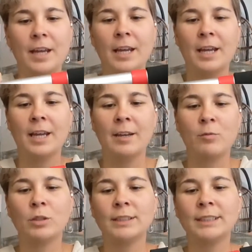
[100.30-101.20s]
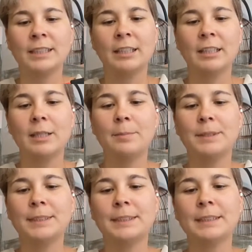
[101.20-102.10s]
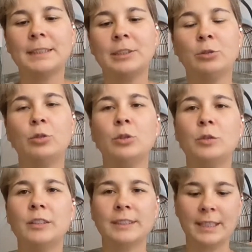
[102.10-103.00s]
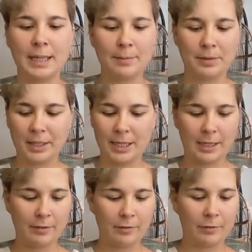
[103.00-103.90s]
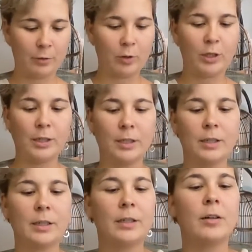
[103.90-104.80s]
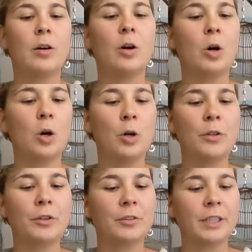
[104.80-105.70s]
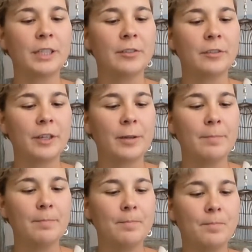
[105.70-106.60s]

And once it clips, you do the same thing for all three of them.